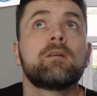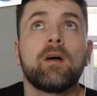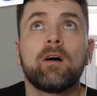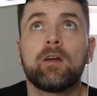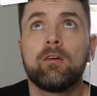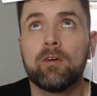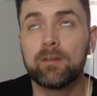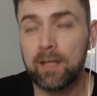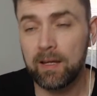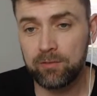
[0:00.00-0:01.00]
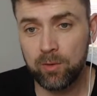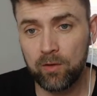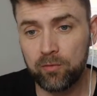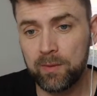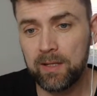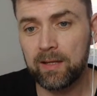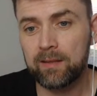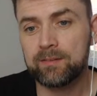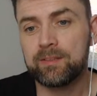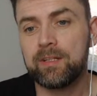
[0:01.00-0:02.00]
Is that all you're on, Dave? 12
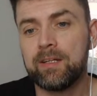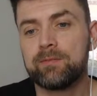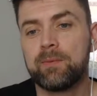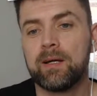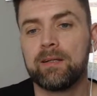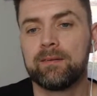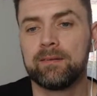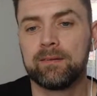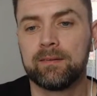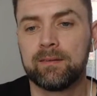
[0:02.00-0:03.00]
minutes? Jeez, man.